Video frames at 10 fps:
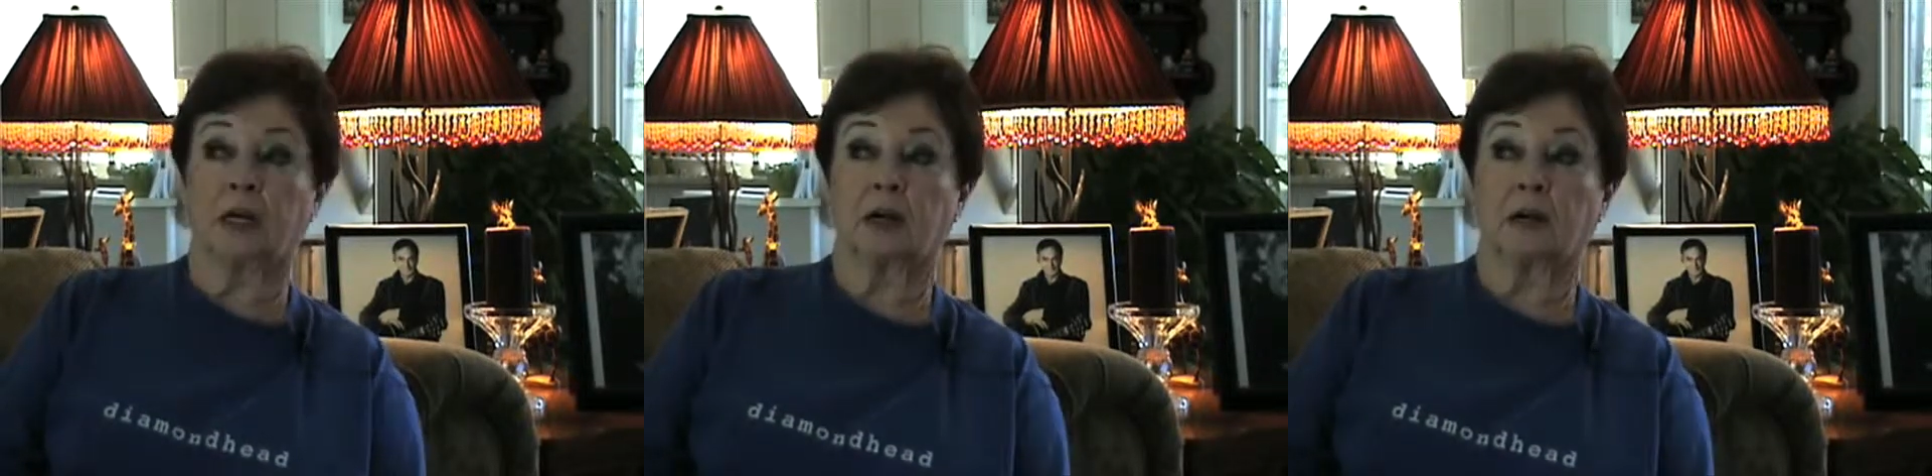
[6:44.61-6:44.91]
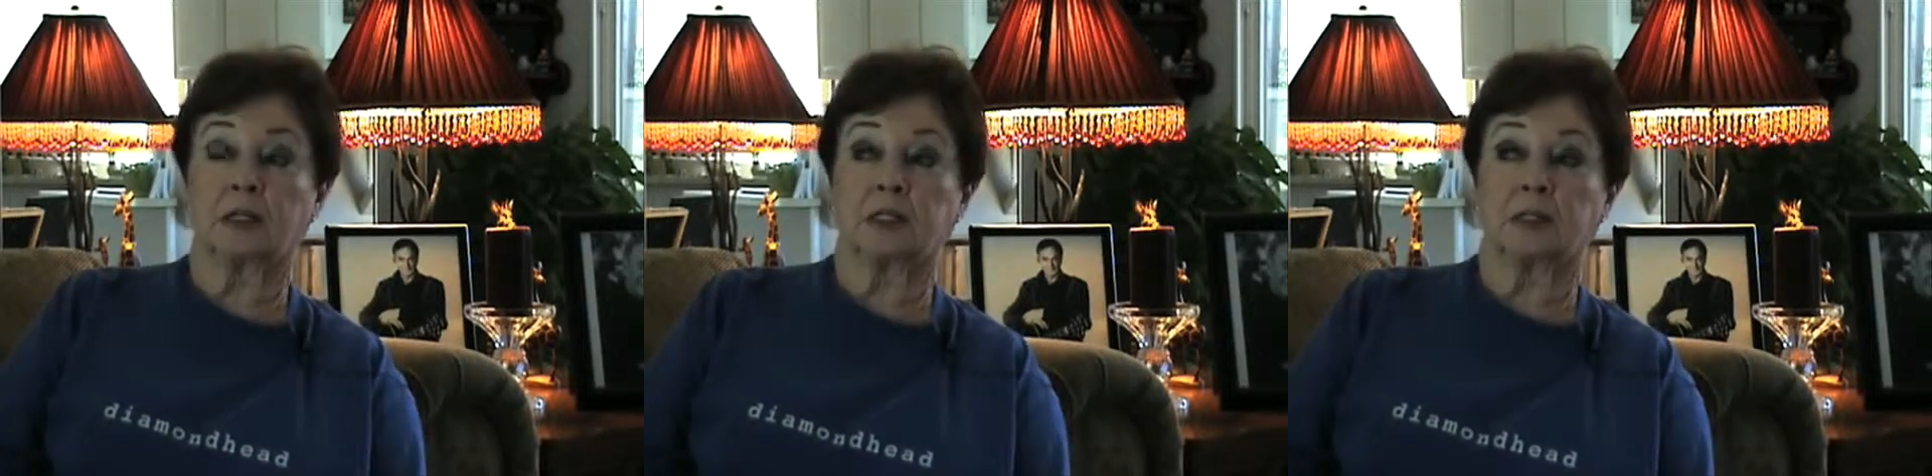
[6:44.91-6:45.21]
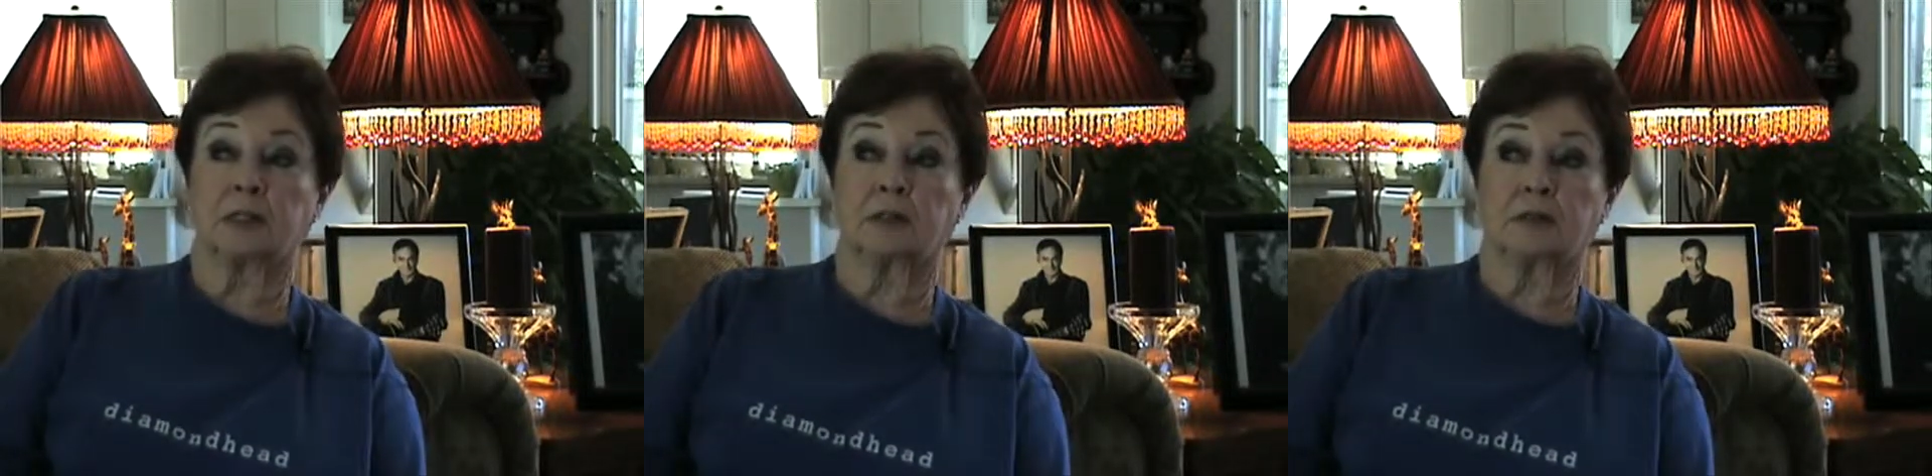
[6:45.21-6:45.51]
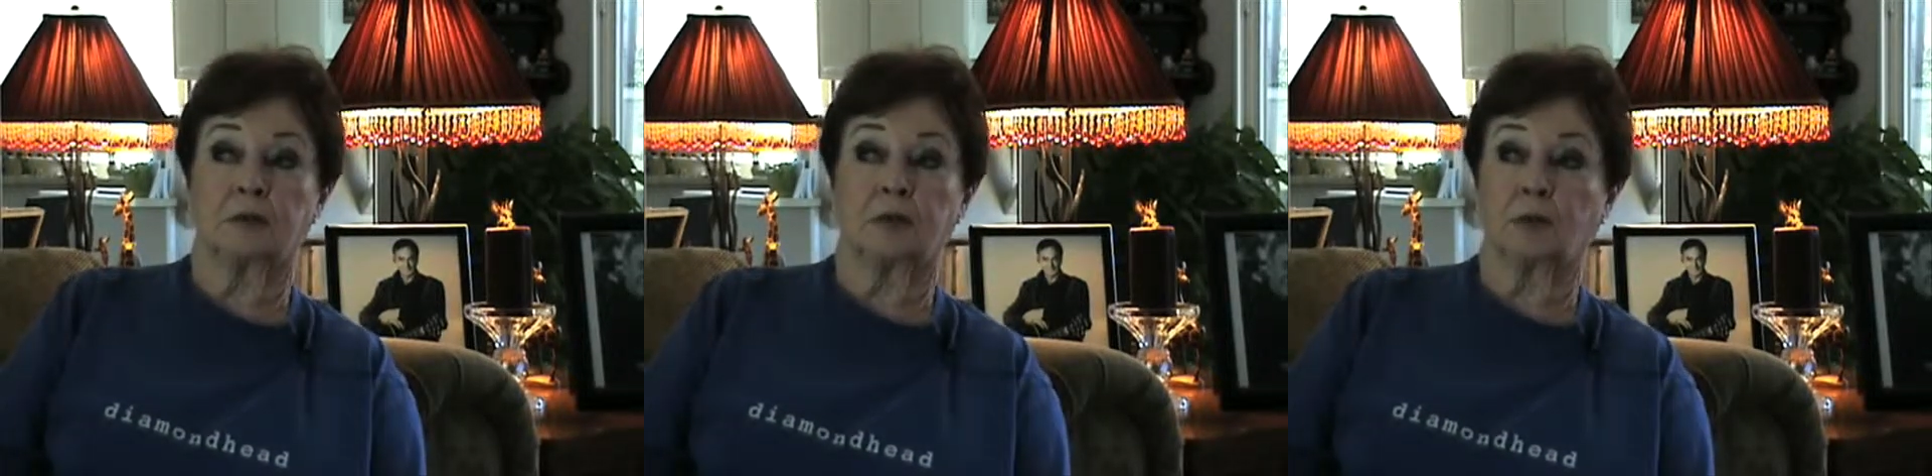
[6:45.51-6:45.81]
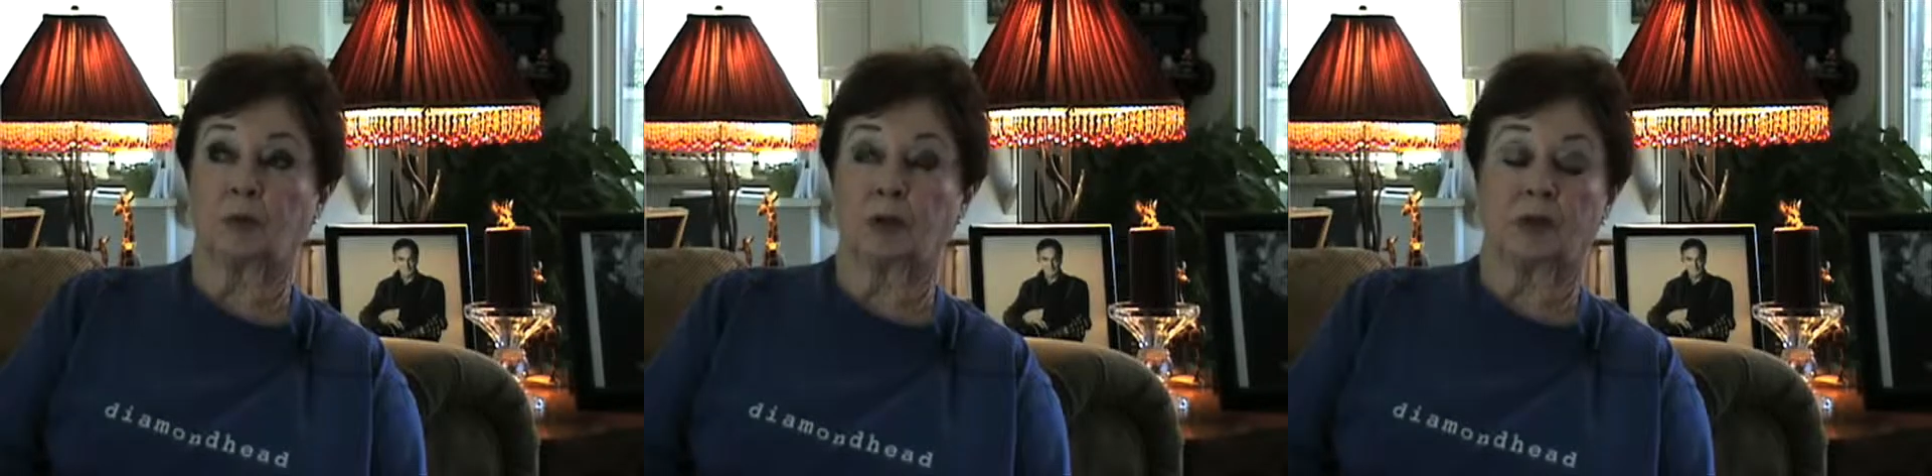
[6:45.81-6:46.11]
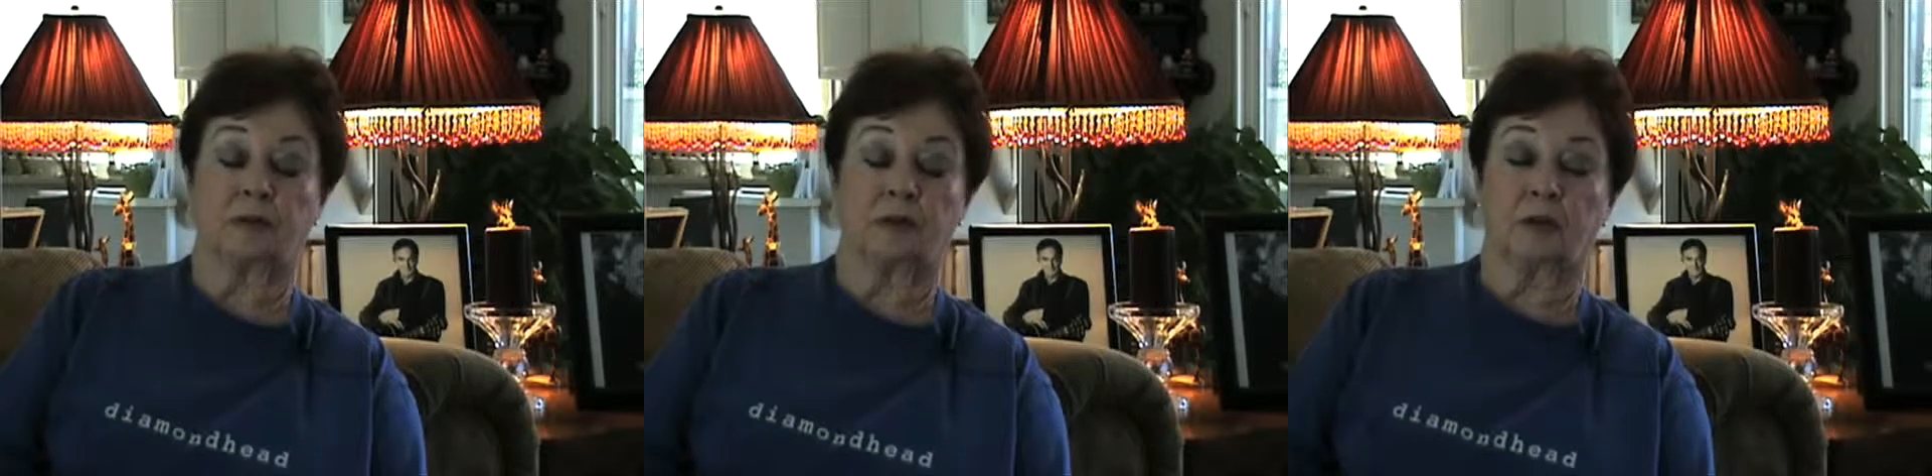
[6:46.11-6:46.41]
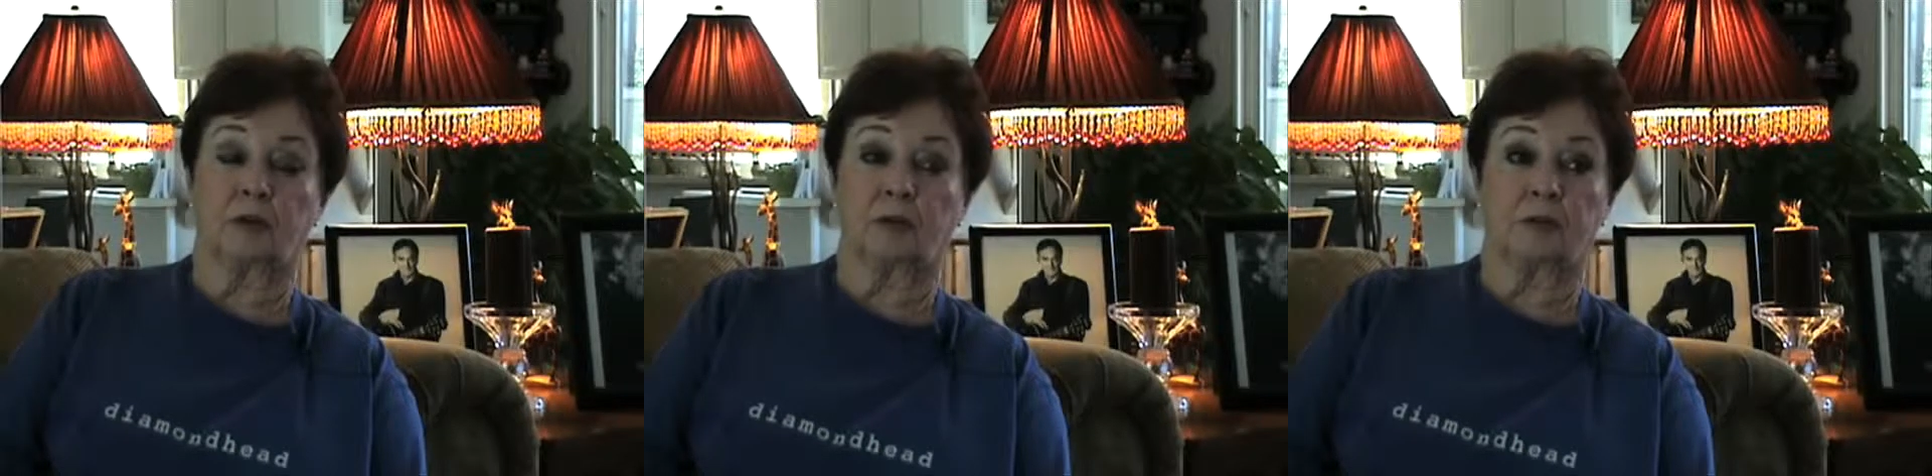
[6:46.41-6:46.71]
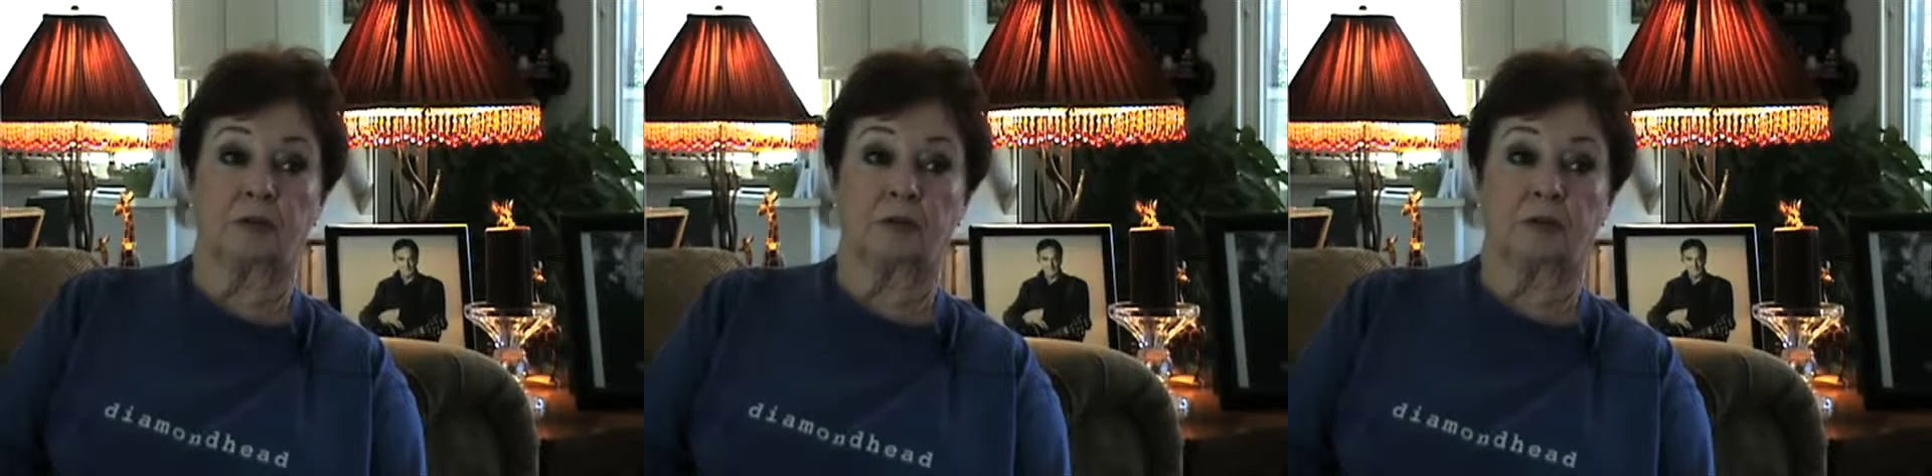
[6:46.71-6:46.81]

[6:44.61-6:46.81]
Errisson, who's been with him for